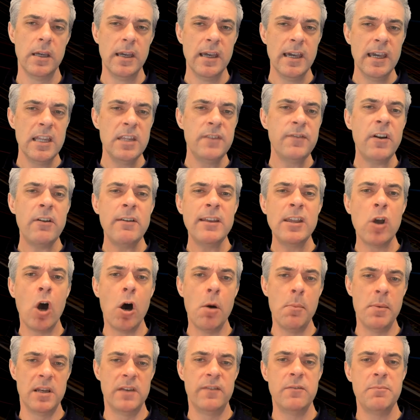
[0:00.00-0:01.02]
It's very
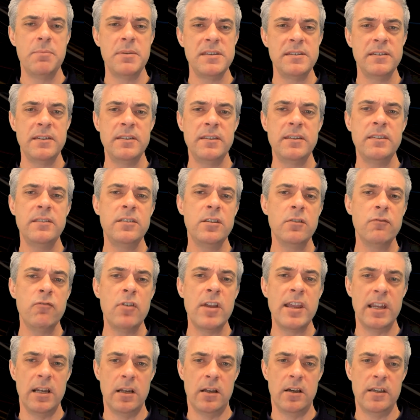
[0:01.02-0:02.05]
common for businesses to
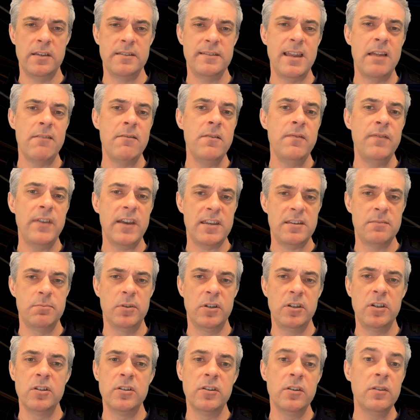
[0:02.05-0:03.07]
realise their investment
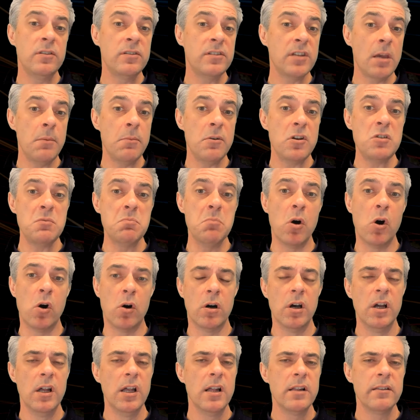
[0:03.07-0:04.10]
can do so much more
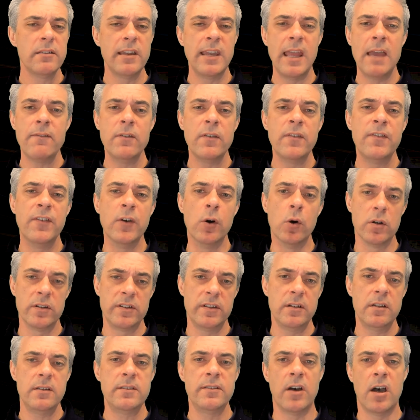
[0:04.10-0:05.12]
than they ever thought at
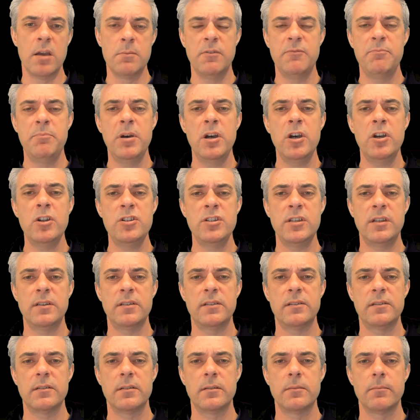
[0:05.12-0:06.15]
the time of
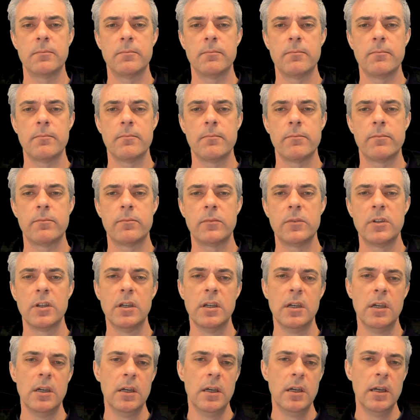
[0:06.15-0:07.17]
purchase.
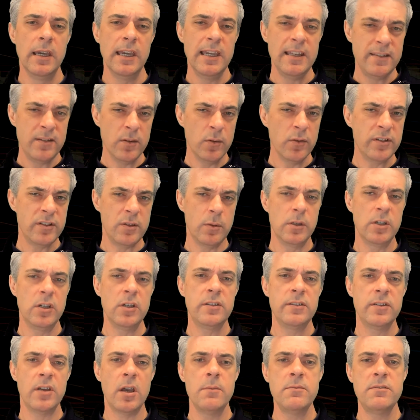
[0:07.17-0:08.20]
It's also a good
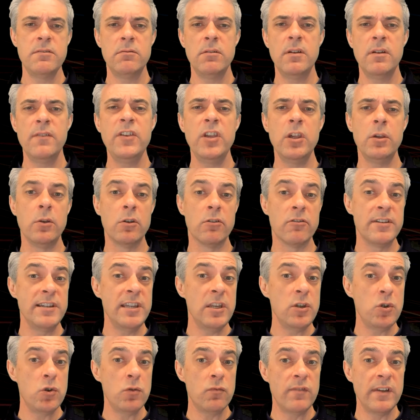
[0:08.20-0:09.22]
time to review your
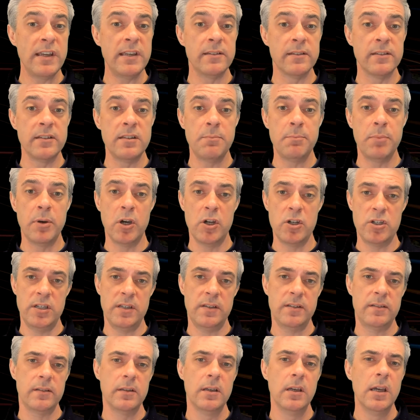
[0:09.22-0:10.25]
initial reason to
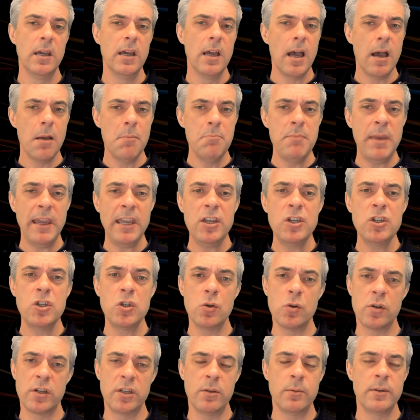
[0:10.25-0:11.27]
purchase and make
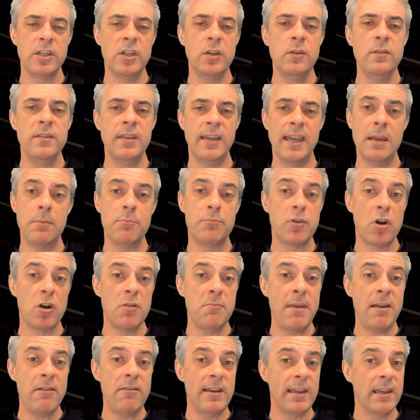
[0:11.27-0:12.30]
sure you are using it
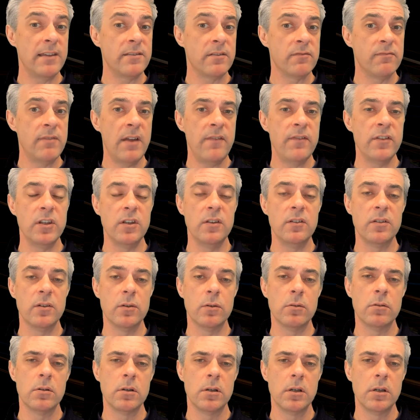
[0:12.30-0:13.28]
primarily as a revenue tool.